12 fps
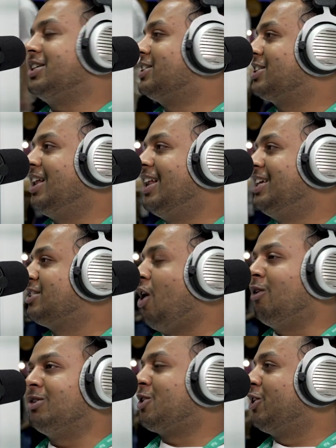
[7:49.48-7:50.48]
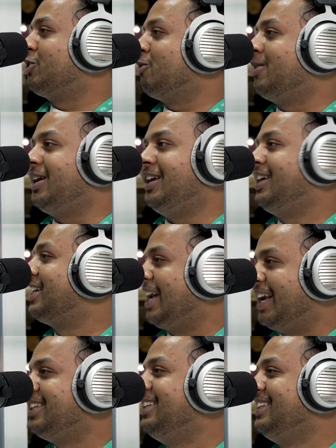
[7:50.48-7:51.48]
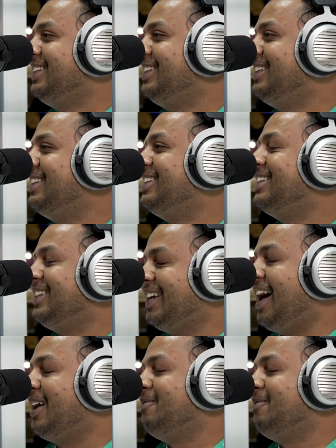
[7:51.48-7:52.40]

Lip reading: Digital is always going to be king. Yeah.